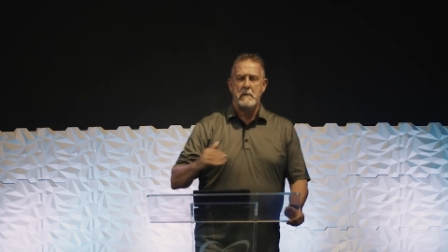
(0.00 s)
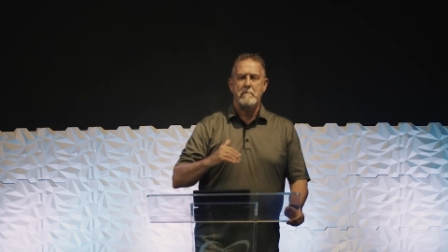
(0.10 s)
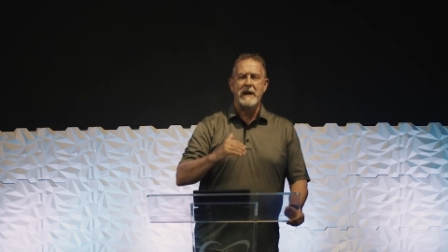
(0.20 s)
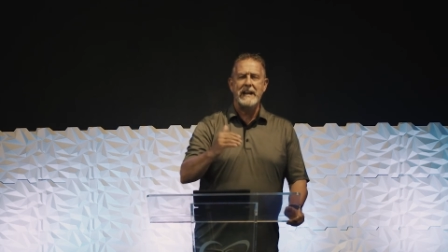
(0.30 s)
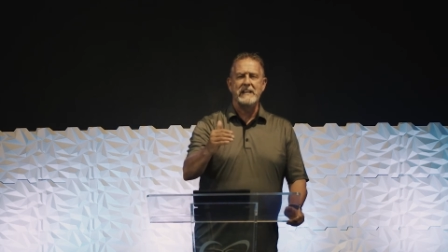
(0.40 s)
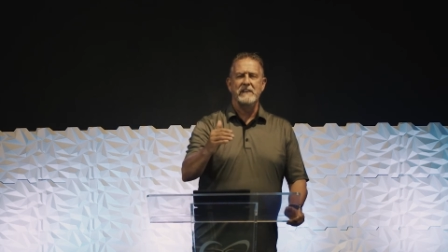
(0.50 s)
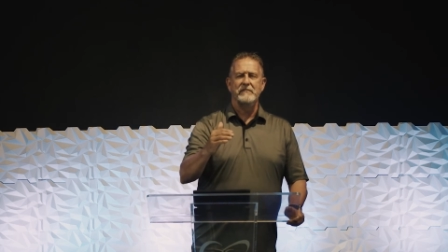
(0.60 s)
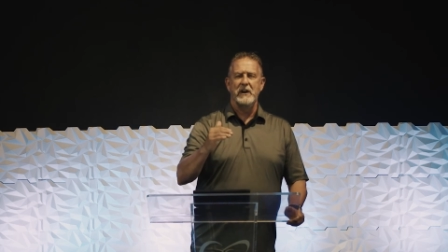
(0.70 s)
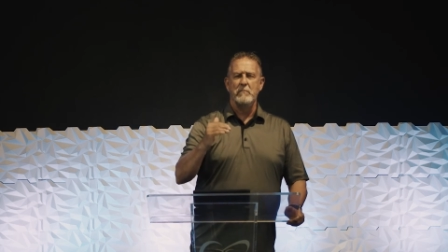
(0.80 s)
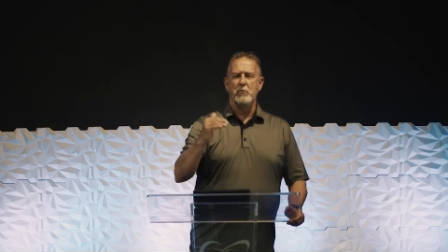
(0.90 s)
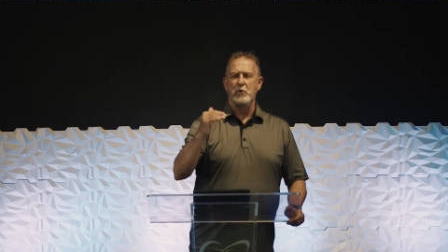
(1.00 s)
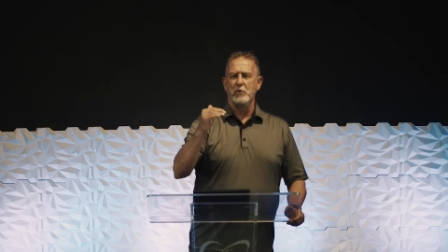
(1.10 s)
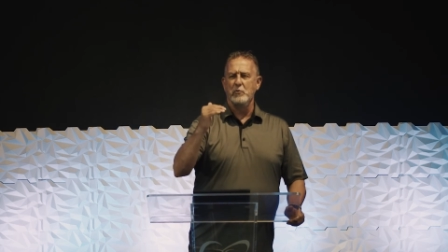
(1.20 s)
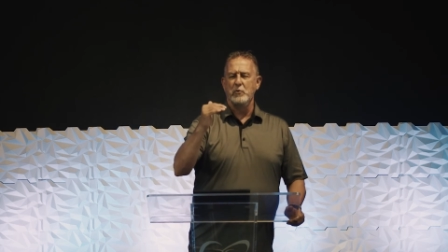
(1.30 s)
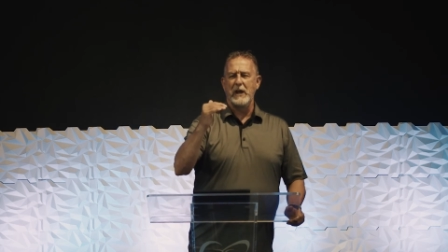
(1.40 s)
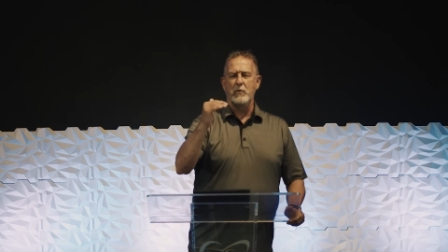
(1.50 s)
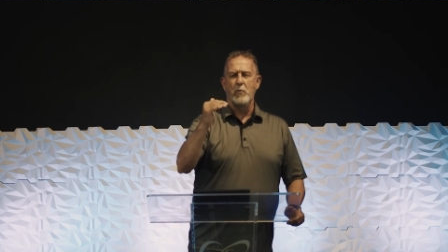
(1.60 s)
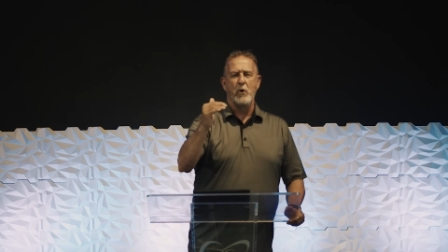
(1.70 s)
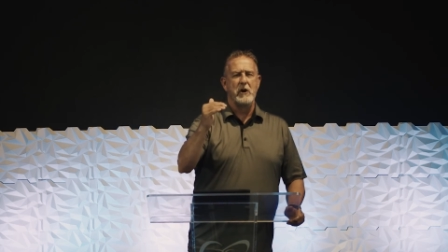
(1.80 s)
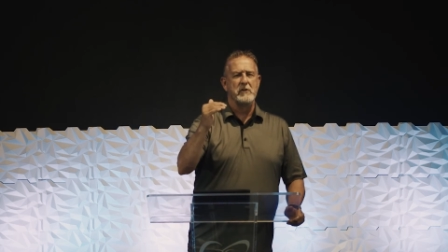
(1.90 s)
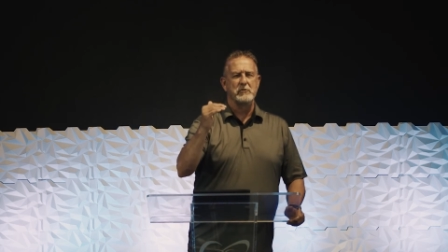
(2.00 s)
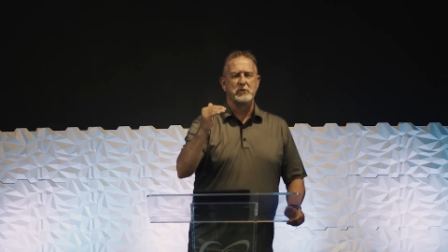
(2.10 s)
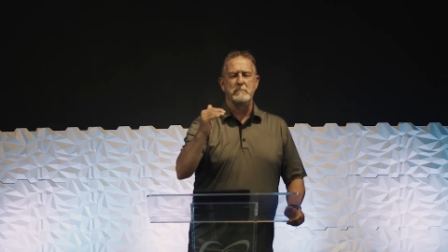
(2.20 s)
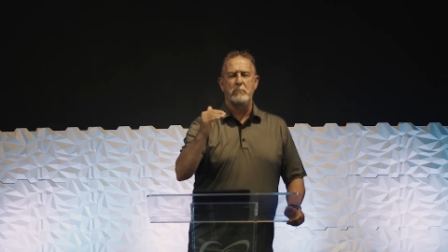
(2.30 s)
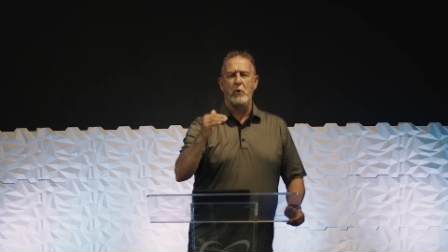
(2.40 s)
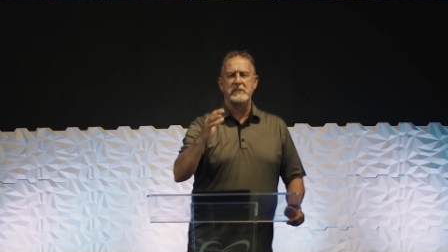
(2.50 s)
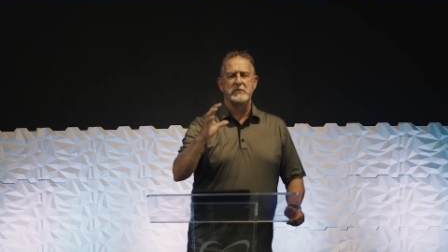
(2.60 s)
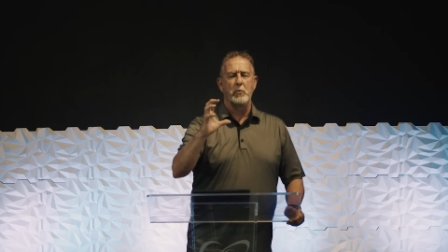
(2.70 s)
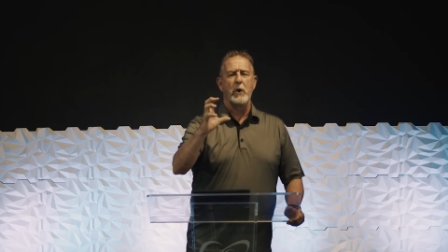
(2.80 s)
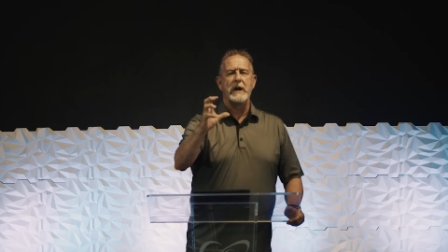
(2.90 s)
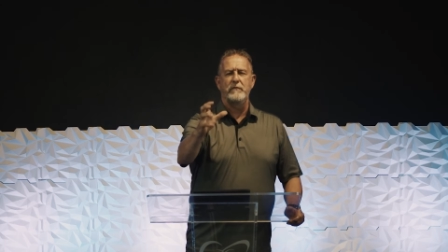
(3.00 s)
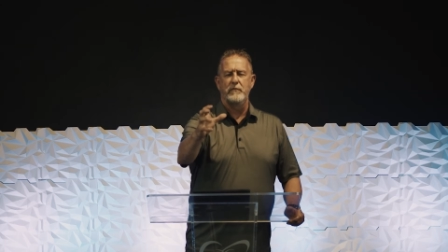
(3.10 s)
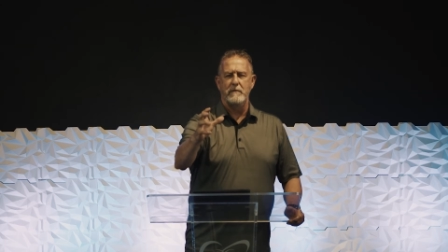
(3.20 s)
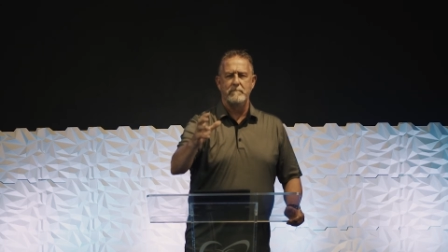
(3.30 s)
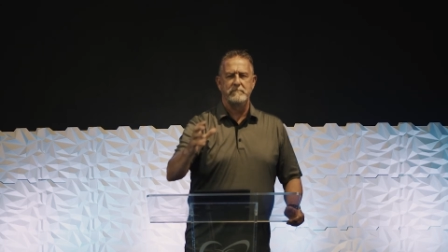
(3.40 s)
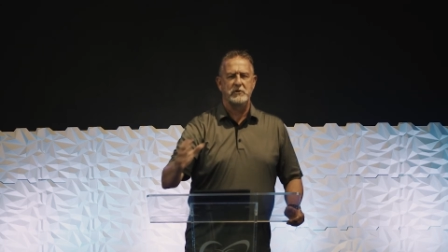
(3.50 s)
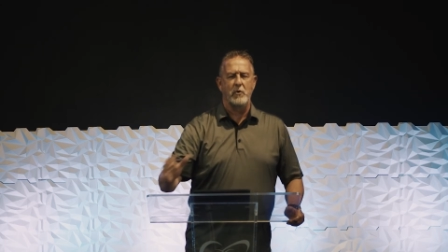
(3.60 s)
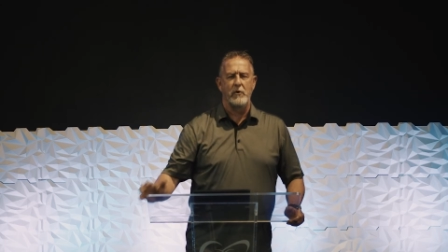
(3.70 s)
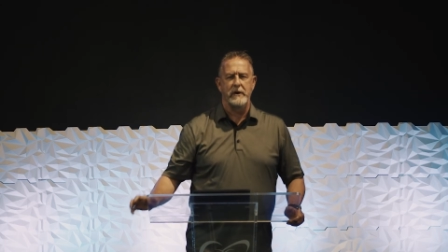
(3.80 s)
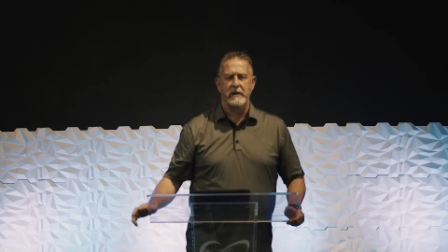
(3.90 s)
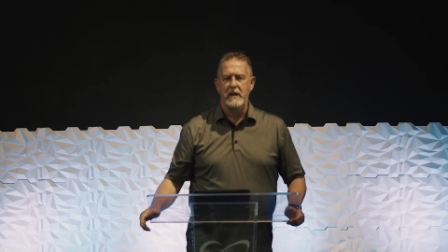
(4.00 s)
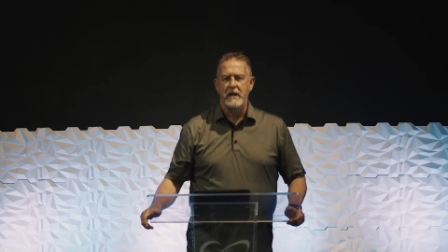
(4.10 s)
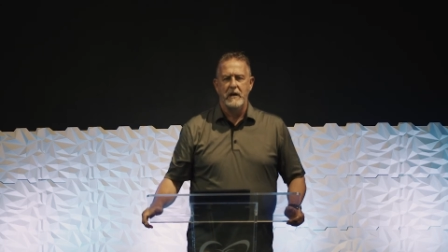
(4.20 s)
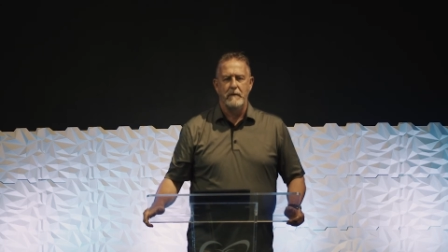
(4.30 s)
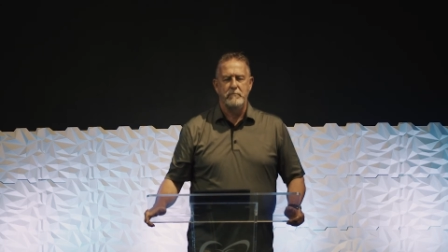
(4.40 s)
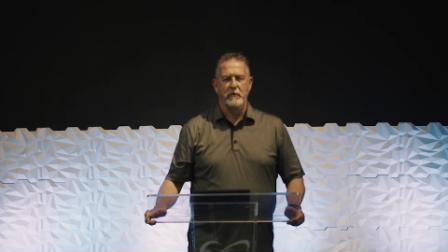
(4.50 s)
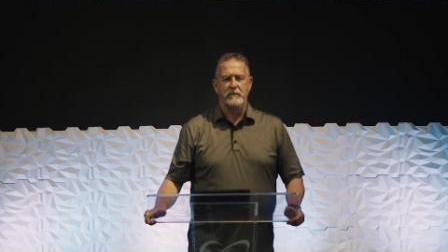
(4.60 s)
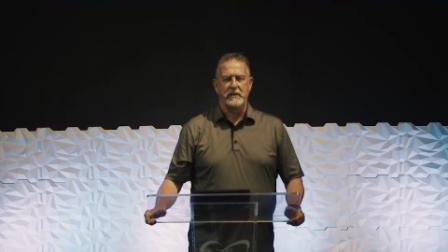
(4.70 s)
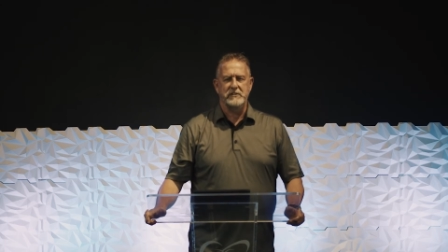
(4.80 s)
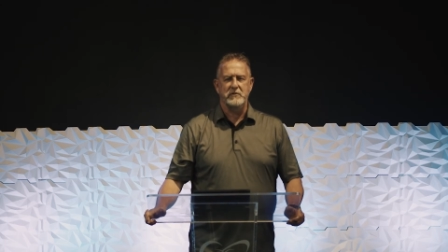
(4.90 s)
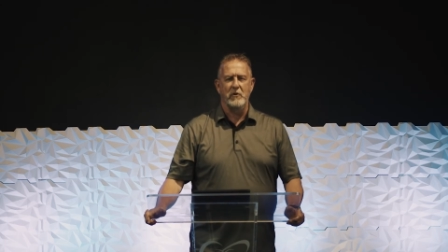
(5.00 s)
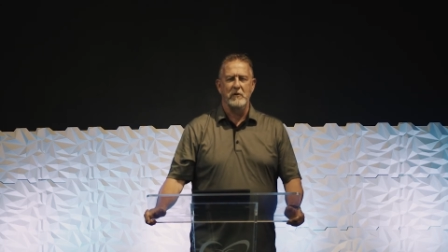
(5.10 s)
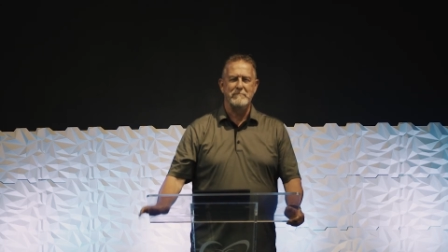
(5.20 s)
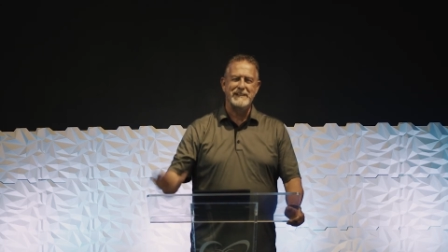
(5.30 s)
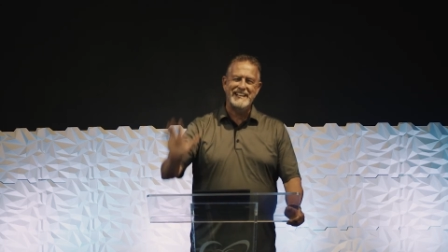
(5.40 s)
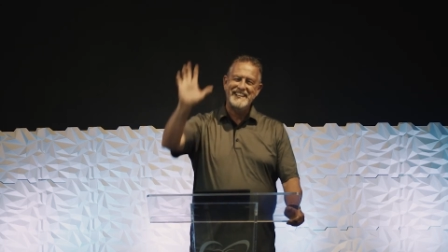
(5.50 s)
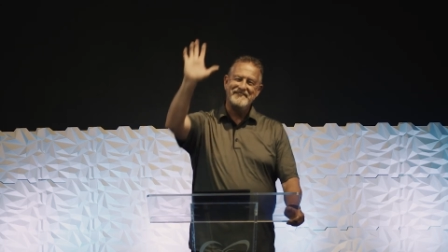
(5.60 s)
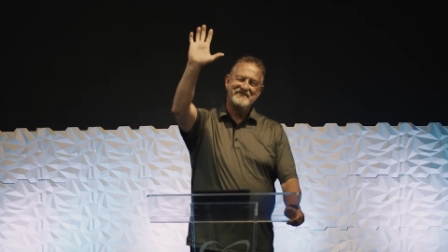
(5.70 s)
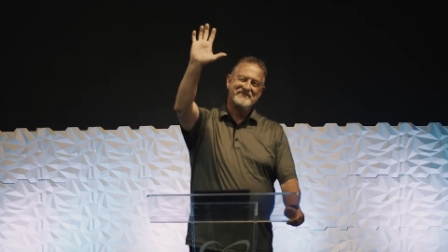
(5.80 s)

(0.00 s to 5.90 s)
Many of them were like 1 or 2 points away from scoring a perfect score. Me,